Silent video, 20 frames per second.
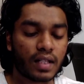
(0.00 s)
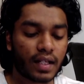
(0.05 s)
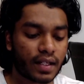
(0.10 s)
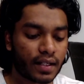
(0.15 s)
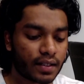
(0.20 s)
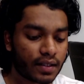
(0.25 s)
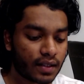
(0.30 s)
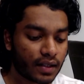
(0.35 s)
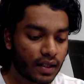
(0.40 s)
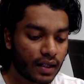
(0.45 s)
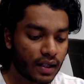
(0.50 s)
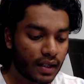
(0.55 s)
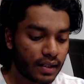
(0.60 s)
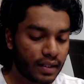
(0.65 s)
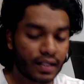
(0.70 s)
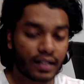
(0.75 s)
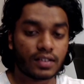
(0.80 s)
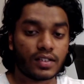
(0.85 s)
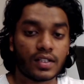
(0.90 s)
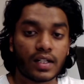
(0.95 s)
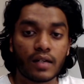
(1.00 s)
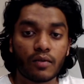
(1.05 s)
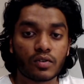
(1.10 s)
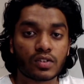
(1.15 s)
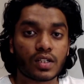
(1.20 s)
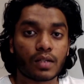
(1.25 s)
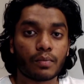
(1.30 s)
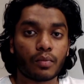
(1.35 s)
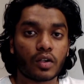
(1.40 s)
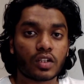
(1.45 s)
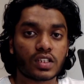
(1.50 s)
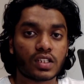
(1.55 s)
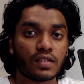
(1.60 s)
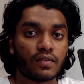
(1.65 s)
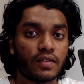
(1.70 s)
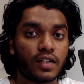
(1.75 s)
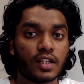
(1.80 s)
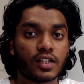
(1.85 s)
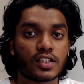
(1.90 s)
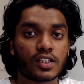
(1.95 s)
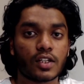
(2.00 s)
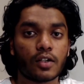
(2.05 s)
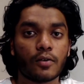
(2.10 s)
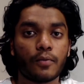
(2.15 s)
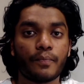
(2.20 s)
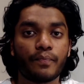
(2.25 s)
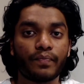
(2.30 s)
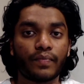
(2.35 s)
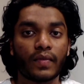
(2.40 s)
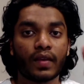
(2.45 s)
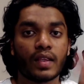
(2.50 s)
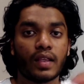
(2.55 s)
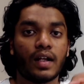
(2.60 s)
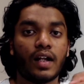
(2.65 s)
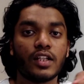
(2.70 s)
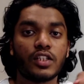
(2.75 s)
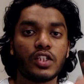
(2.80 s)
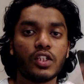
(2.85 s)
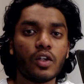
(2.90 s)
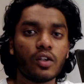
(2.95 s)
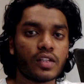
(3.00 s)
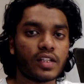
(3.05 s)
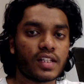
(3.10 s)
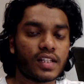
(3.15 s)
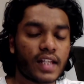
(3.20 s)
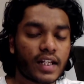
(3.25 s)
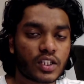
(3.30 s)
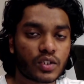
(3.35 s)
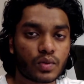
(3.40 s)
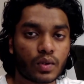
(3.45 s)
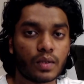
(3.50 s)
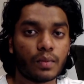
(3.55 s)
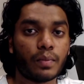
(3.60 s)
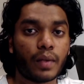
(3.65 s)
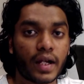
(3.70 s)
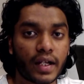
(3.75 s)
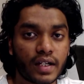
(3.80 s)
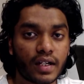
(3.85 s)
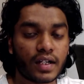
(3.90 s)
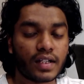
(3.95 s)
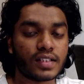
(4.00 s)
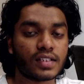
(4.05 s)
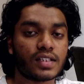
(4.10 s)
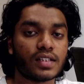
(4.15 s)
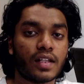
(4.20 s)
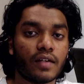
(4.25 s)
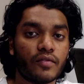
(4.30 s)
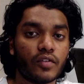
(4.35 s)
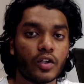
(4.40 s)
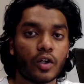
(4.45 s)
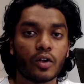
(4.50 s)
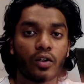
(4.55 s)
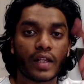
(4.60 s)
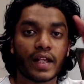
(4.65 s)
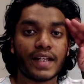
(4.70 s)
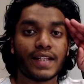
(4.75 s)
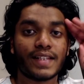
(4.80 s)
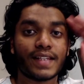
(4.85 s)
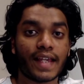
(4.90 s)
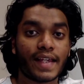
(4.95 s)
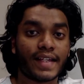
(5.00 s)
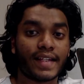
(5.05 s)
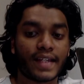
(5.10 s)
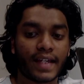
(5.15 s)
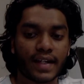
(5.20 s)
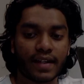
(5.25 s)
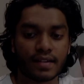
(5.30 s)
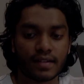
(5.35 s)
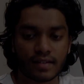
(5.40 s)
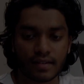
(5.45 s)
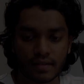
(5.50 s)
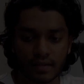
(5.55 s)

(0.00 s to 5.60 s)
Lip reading: And yeah, today was unboxing video. So I'll see you all in the next one. Bye guys, love you all and take care.